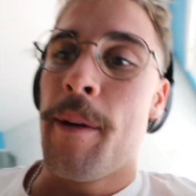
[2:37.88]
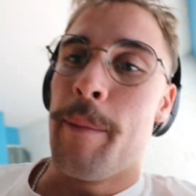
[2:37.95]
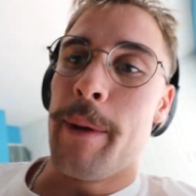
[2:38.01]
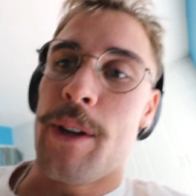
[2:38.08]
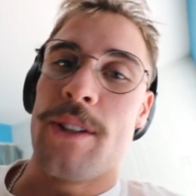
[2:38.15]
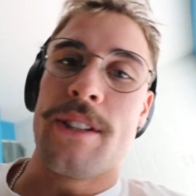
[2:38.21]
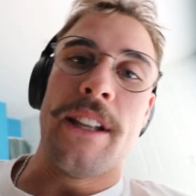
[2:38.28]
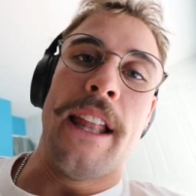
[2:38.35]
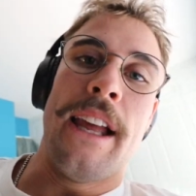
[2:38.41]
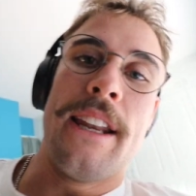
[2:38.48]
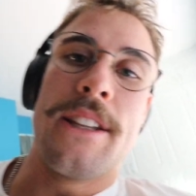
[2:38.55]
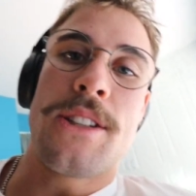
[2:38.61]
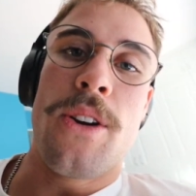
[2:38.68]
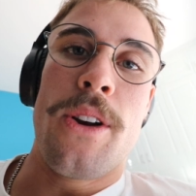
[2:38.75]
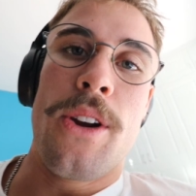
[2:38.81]
because the
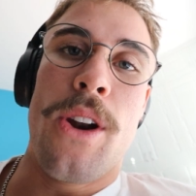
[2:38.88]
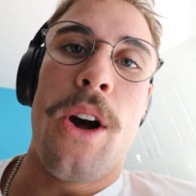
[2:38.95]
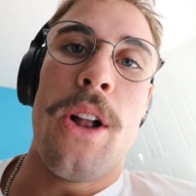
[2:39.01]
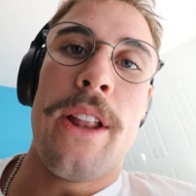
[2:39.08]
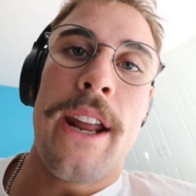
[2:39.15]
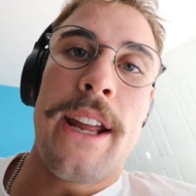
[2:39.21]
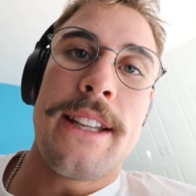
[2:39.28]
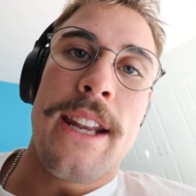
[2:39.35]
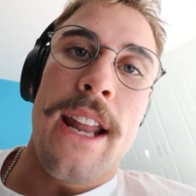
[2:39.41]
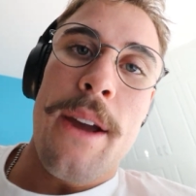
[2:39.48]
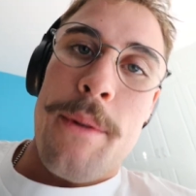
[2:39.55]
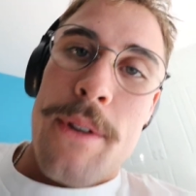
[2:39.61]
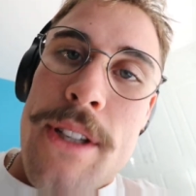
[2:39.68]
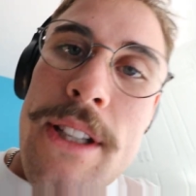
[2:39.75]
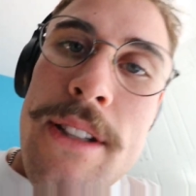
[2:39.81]
lady's going on holiday today,
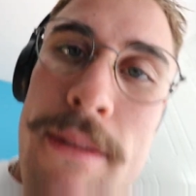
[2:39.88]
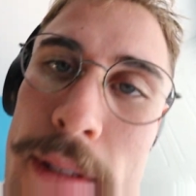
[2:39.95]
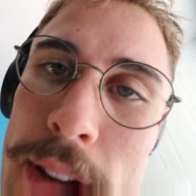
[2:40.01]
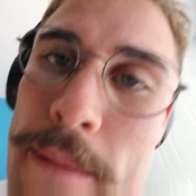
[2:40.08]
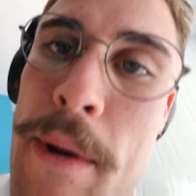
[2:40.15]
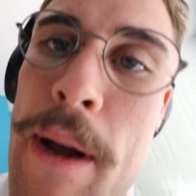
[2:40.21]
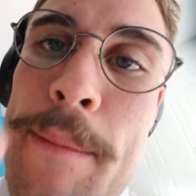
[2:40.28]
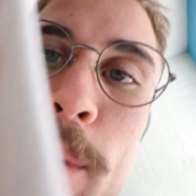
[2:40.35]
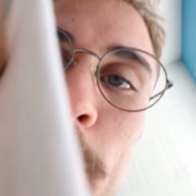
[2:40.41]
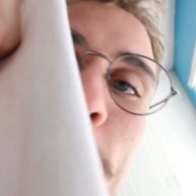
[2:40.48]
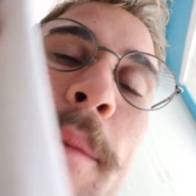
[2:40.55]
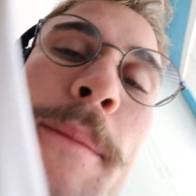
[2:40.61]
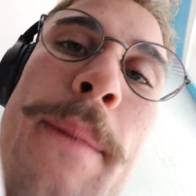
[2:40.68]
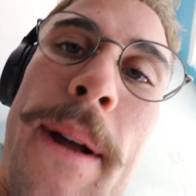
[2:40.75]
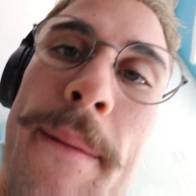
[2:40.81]
which isn't really my
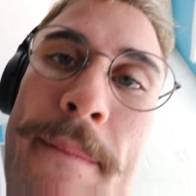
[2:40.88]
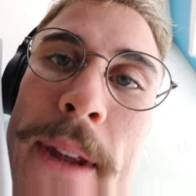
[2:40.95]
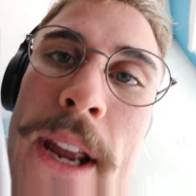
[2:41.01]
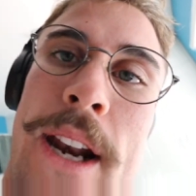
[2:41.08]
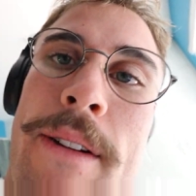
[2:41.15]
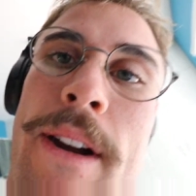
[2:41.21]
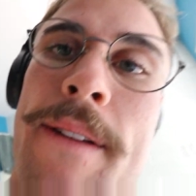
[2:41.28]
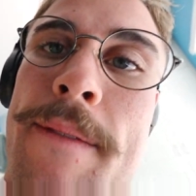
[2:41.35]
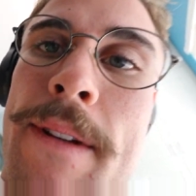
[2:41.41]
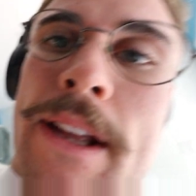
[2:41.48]
problem, but anyway.